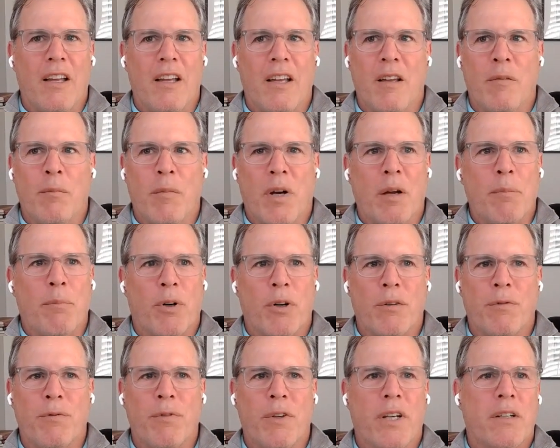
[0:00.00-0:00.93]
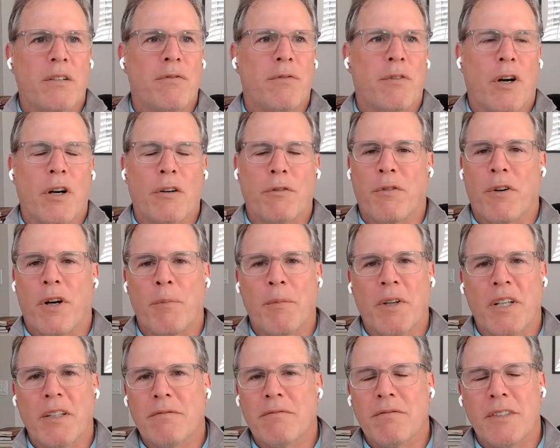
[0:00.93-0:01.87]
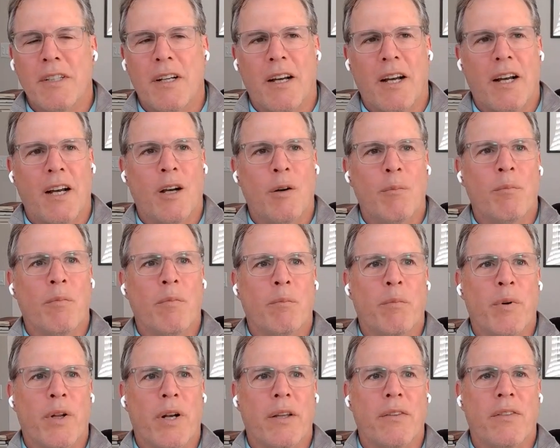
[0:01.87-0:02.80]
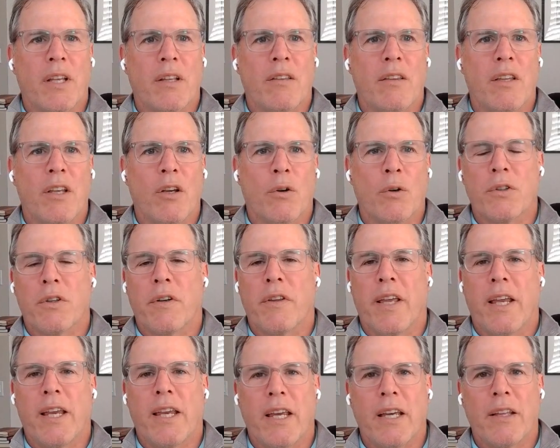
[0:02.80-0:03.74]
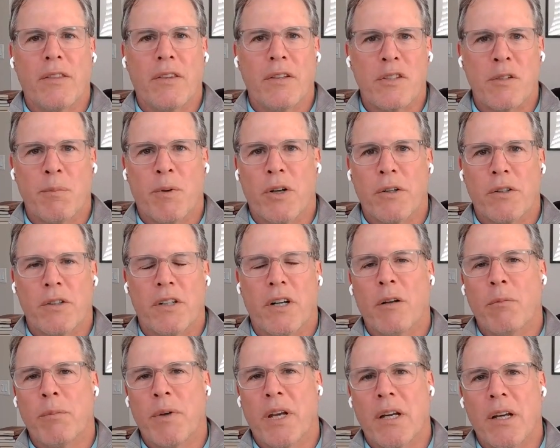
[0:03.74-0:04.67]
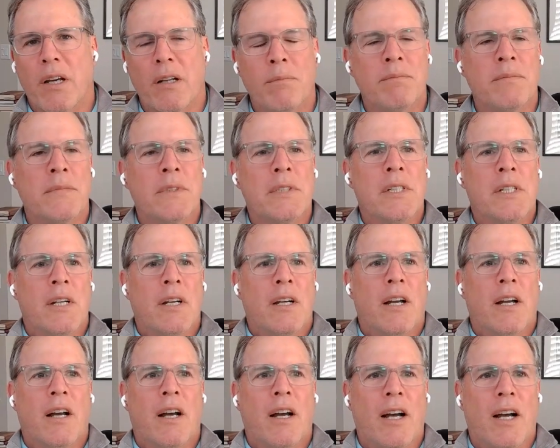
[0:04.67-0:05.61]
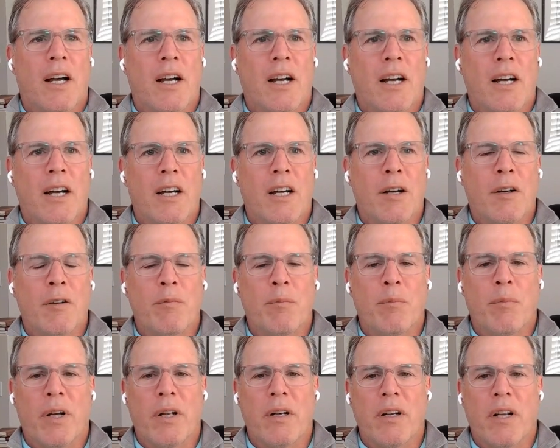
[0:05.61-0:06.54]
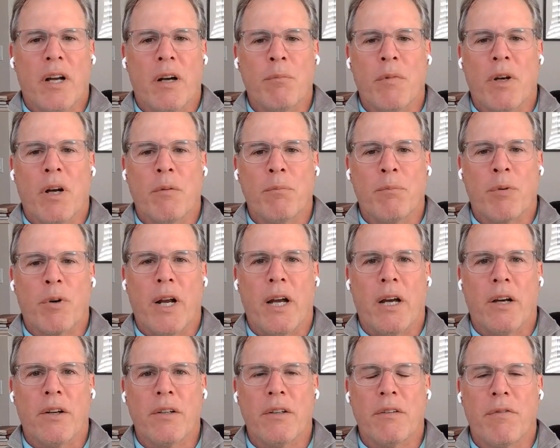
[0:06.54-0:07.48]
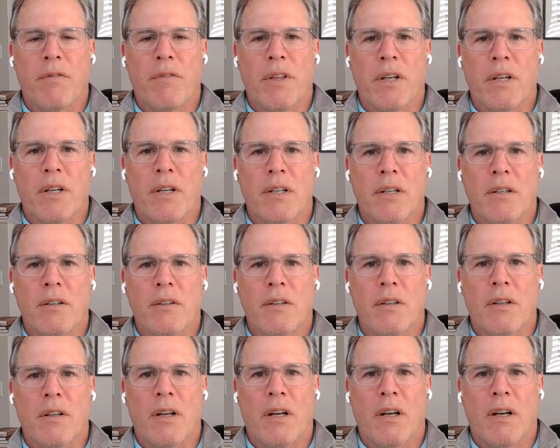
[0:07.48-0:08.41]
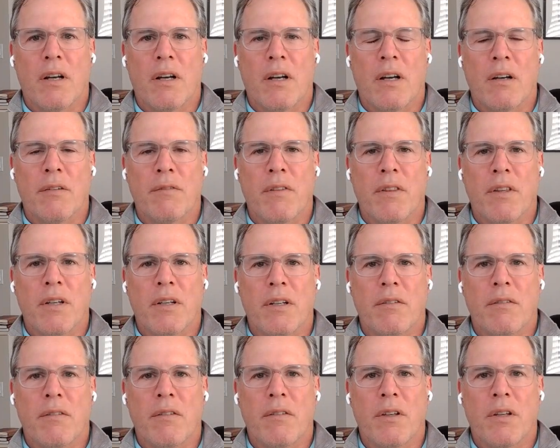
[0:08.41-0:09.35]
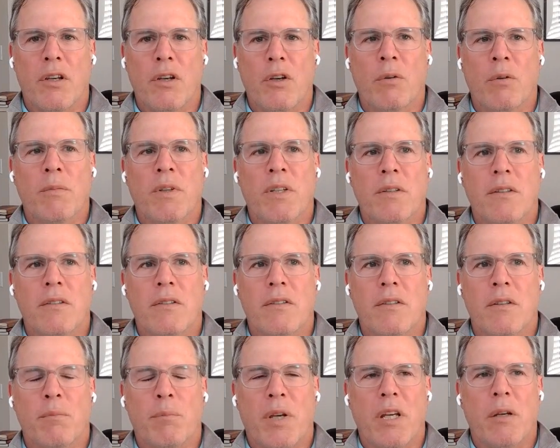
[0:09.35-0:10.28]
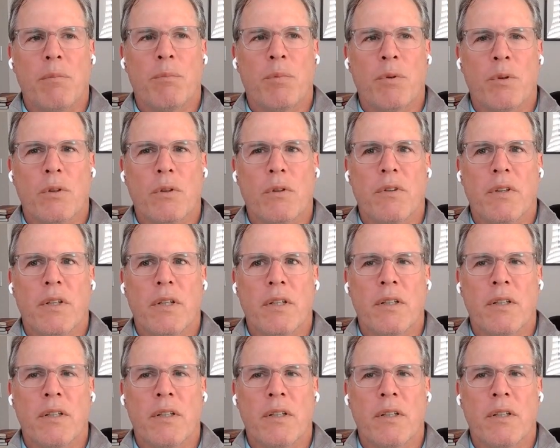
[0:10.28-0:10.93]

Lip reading: am I perfect? Far from it. But I think the older they get, the smarter I'll become. But I'm proud of the humans, the people,